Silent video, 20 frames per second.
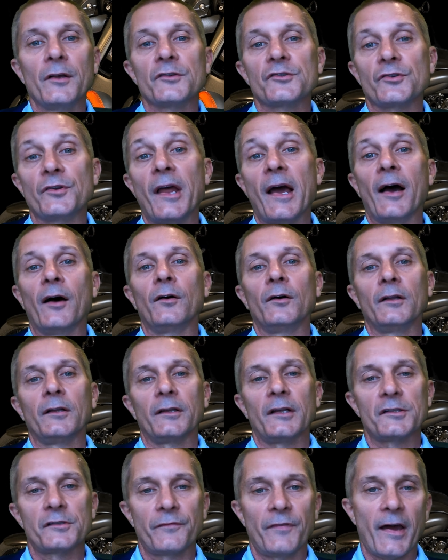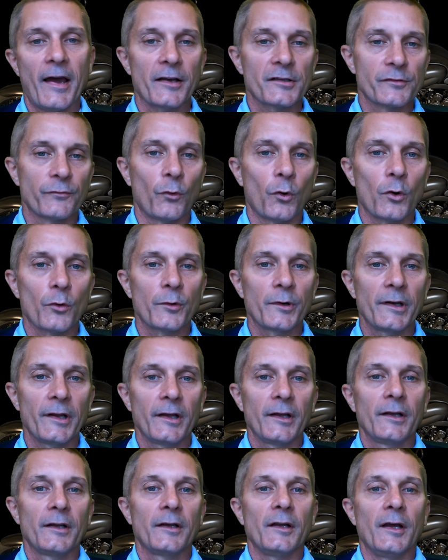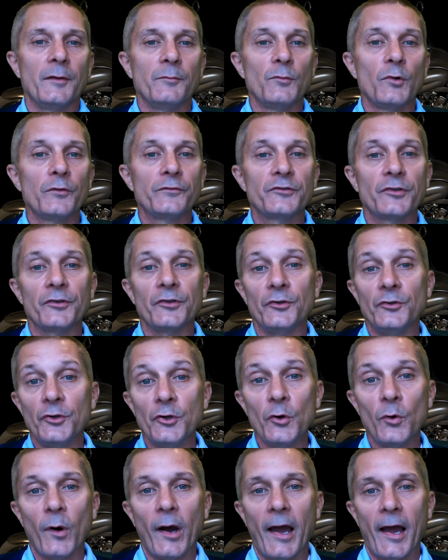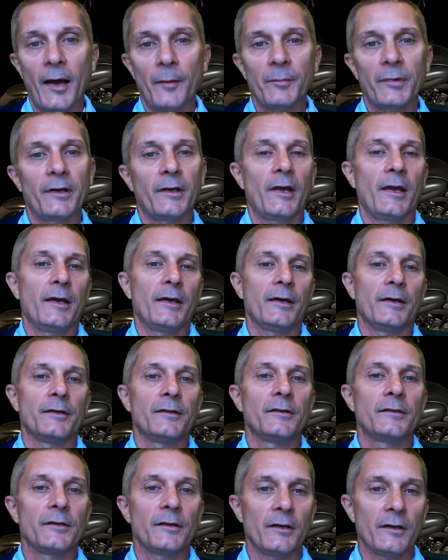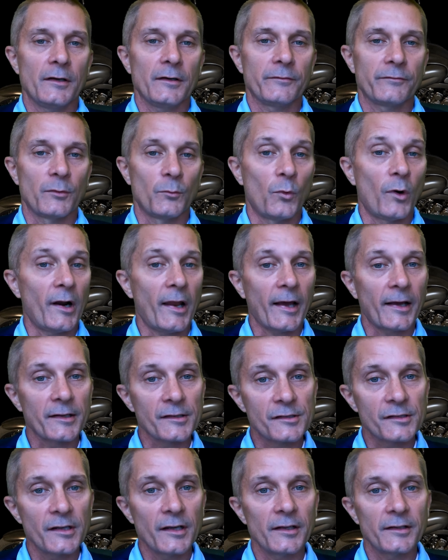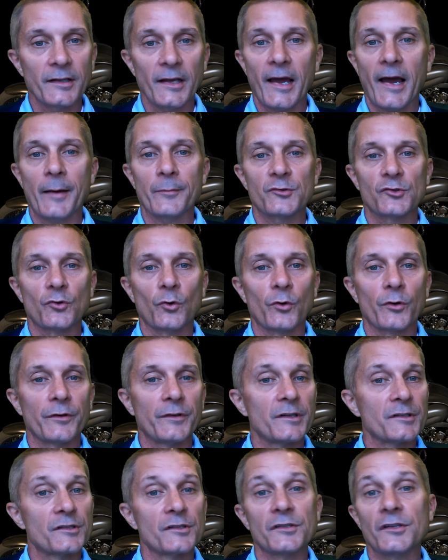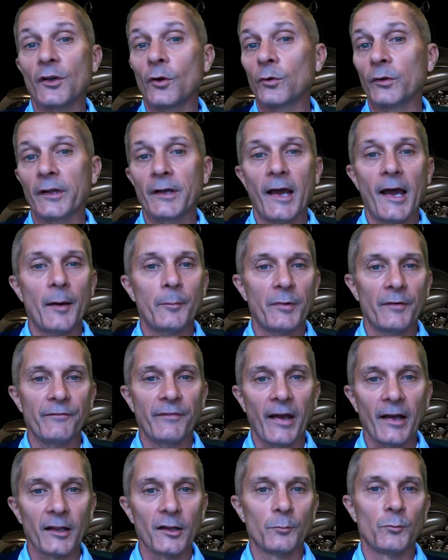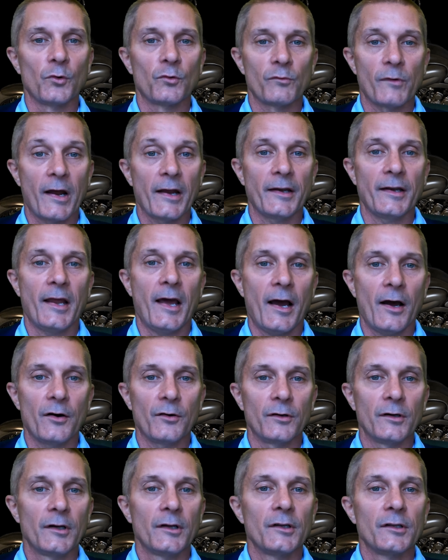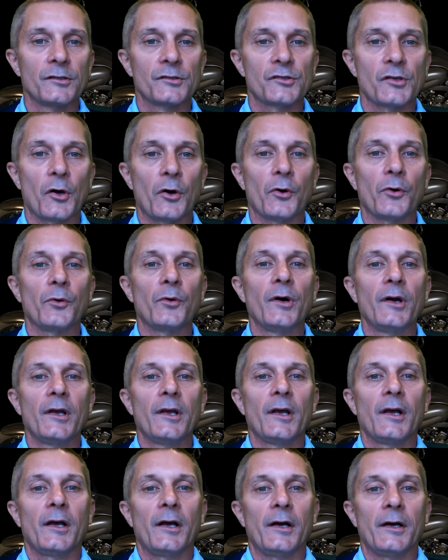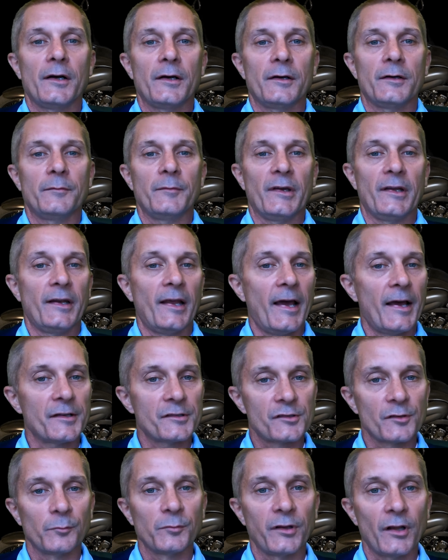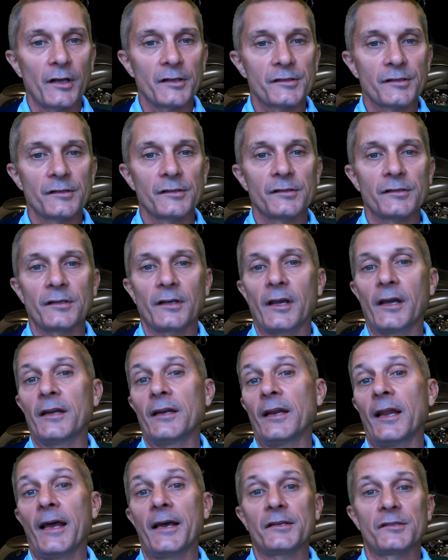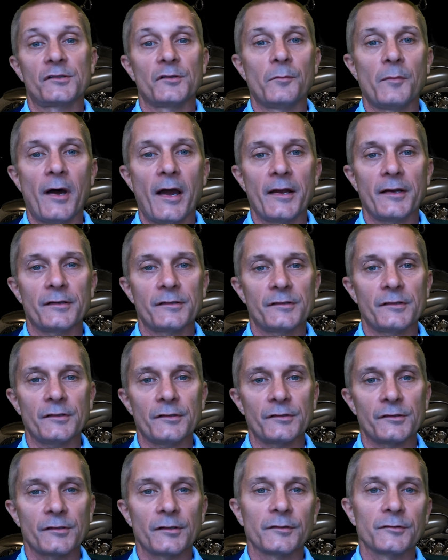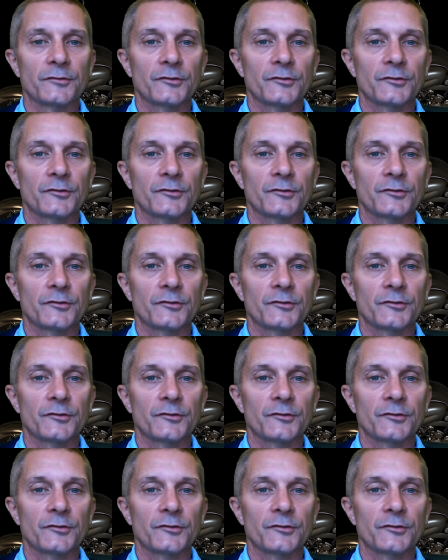So now, let's fast forward and move to the new app, and from what I can see at the App Store, this is the only app available right now. So it has some pluses and it has some minuses.